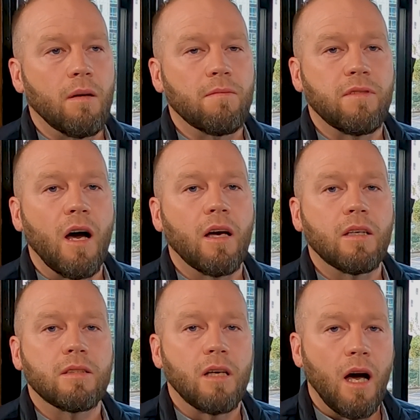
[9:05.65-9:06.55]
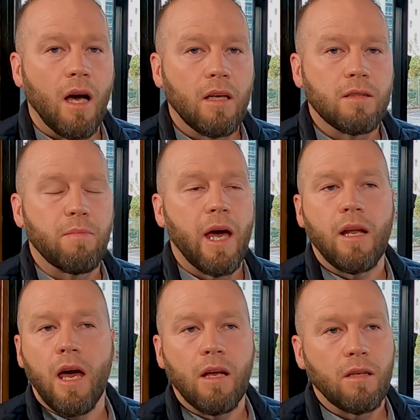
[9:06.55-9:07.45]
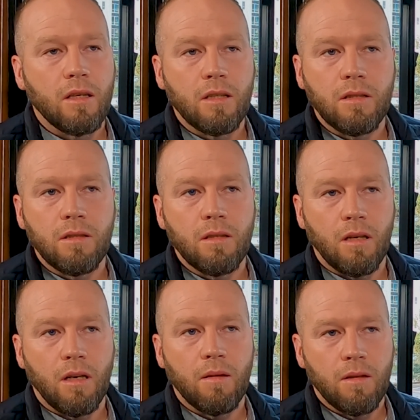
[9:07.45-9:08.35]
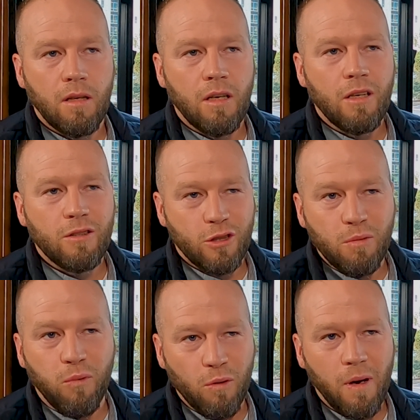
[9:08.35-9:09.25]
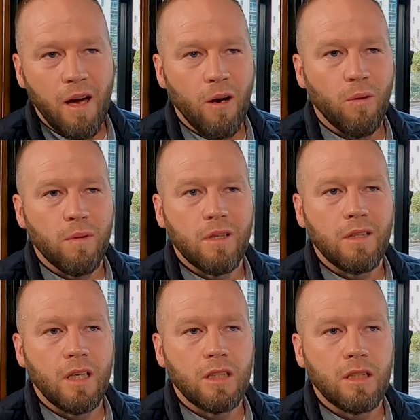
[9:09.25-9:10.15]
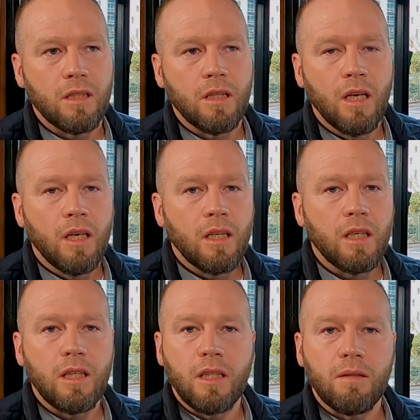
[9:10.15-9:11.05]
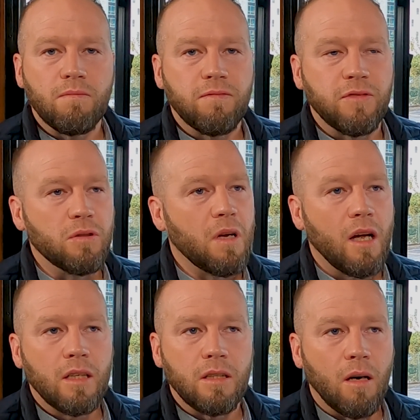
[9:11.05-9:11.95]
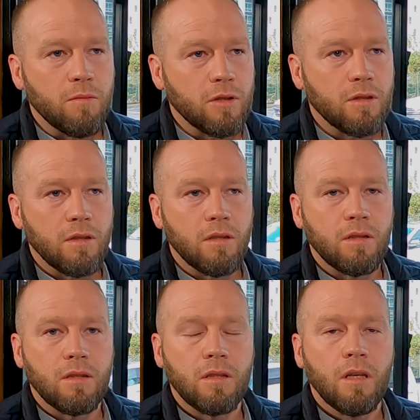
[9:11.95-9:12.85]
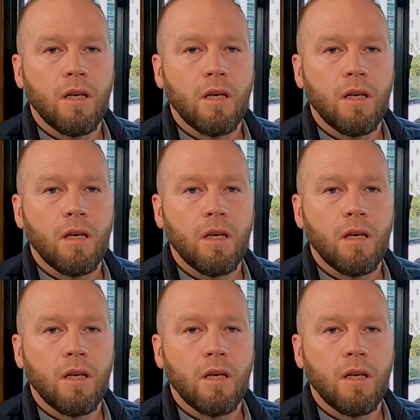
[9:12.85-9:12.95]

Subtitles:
flying signs, panhandling to support my heroin addiction, eating food out of dumpsters.